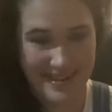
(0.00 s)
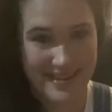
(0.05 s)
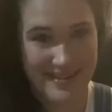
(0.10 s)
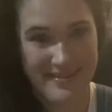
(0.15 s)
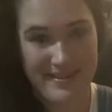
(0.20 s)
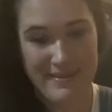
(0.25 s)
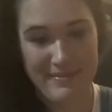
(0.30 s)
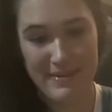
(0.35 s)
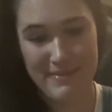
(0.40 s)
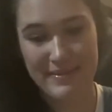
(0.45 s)

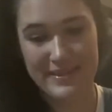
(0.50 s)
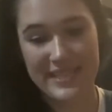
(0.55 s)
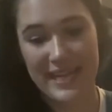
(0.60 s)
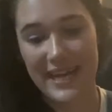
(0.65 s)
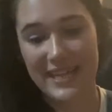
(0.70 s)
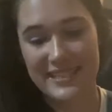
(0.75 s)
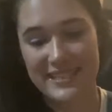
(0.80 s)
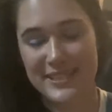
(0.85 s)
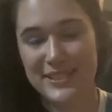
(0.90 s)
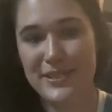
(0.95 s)
I mean,
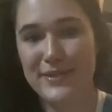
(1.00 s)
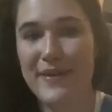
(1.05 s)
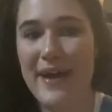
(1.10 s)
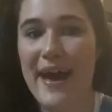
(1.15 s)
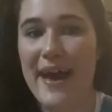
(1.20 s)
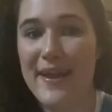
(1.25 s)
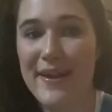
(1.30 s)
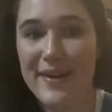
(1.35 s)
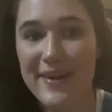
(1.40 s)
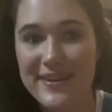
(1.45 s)
besides the 2
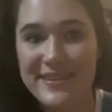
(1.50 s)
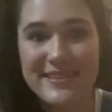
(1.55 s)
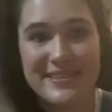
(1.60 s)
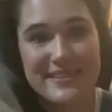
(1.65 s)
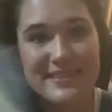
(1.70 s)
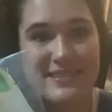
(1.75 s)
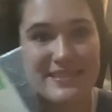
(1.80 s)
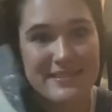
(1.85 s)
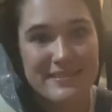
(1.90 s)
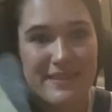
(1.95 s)

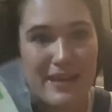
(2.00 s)
add-ons,